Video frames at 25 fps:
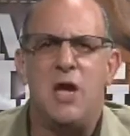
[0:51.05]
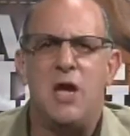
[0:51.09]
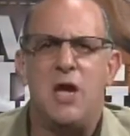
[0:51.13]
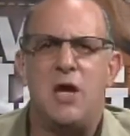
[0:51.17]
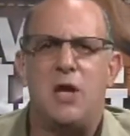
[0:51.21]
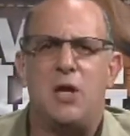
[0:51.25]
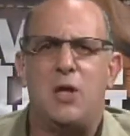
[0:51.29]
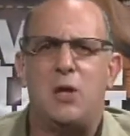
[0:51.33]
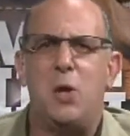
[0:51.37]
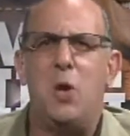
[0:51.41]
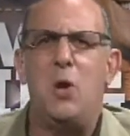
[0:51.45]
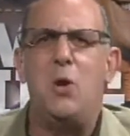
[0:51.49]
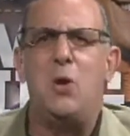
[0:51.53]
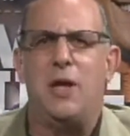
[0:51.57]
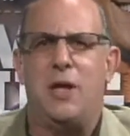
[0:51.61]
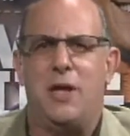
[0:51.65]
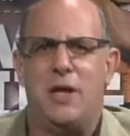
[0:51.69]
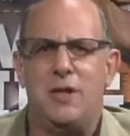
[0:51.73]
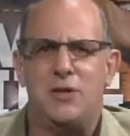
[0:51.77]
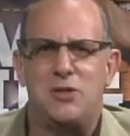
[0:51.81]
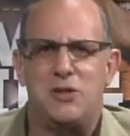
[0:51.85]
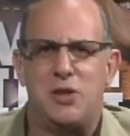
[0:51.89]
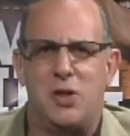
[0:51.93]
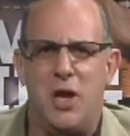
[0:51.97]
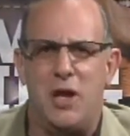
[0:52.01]
including
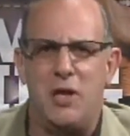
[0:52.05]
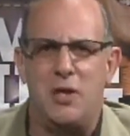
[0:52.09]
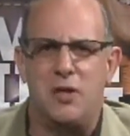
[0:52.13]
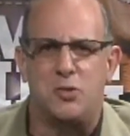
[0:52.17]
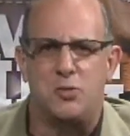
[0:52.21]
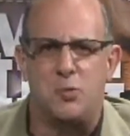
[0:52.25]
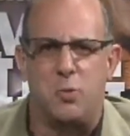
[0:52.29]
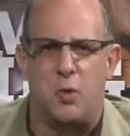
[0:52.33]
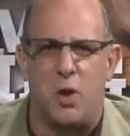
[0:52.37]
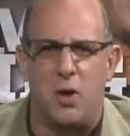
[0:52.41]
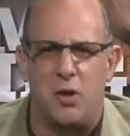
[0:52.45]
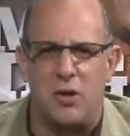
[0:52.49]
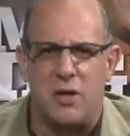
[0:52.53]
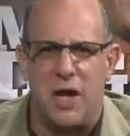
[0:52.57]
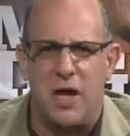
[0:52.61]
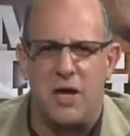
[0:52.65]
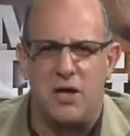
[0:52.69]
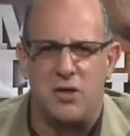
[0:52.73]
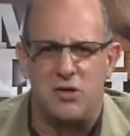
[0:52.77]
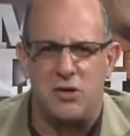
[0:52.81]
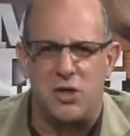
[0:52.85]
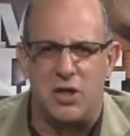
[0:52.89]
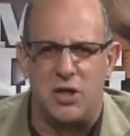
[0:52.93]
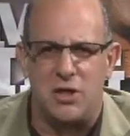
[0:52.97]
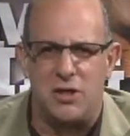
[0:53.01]
his latest
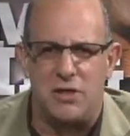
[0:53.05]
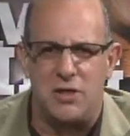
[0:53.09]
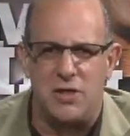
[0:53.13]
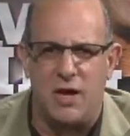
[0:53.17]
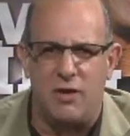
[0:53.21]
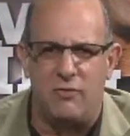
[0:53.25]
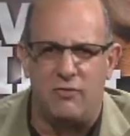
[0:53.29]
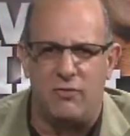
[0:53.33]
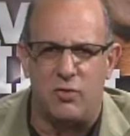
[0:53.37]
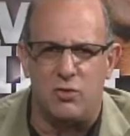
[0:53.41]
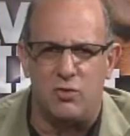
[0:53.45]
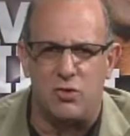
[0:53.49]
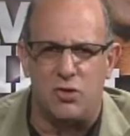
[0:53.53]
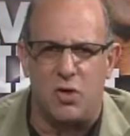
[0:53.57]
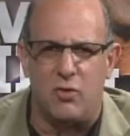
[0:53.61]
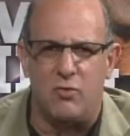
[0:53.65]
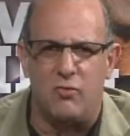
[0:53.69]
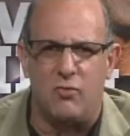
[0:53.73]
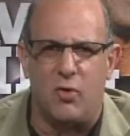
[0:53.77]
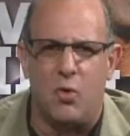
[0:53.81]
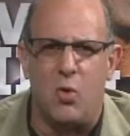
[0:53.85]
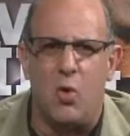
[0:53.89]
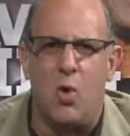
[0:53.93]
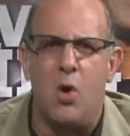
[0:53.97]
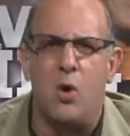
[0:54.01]
broadcasting endeavors
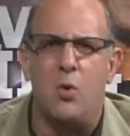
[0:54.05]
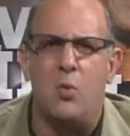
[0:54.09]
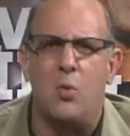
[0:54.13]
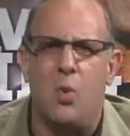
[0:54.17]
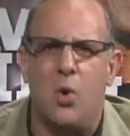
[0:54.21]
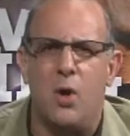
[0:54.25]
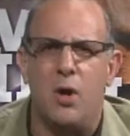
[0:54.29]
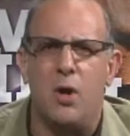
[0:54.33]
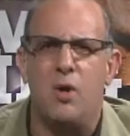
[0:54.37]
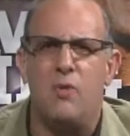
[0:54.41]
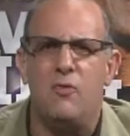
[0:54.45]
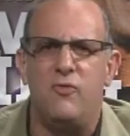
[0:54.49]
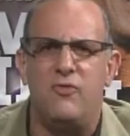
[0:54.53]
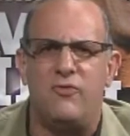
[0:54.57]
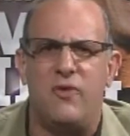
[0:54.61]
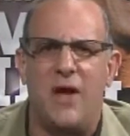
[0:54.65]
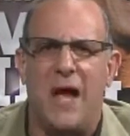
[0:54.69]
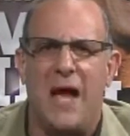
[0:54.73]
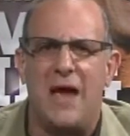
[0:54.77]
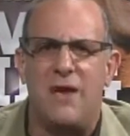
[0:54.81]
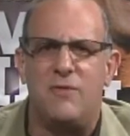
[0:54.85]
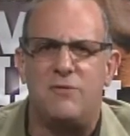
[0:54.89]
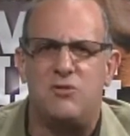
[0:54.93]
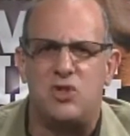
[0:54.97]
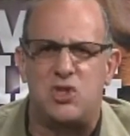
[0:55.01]
over on one oh
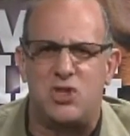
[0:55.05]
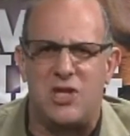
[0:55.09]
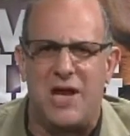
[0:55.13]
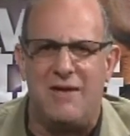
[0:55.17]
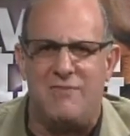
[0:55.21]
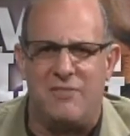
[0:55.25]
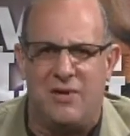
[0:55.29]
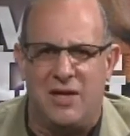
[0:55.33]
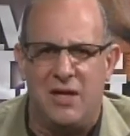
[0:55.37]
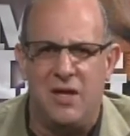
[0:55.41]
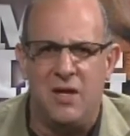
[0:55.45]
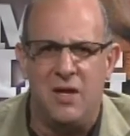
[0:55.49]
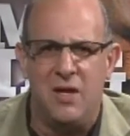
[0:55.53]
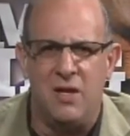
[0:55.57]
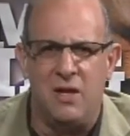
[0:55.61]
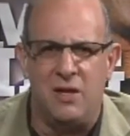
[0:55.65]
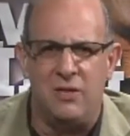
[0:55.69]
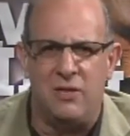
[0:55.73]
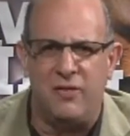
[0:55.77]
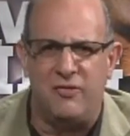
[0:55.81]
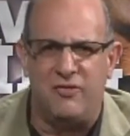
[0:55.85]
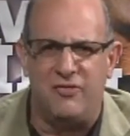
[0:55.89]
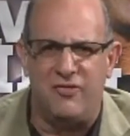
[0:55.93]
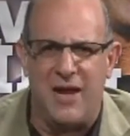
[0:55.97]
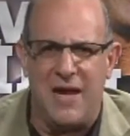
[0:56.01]
five point seven
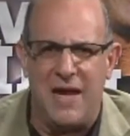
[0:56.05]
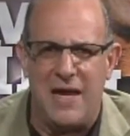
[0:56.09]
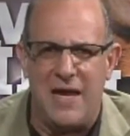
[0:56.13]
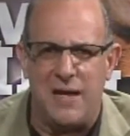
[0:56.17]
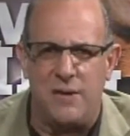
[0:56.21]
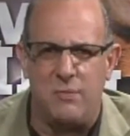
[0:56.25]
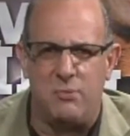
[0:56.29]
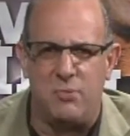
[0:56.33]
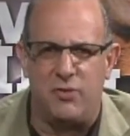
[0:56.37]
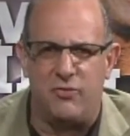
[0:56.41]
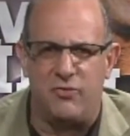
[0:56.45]
The Fan.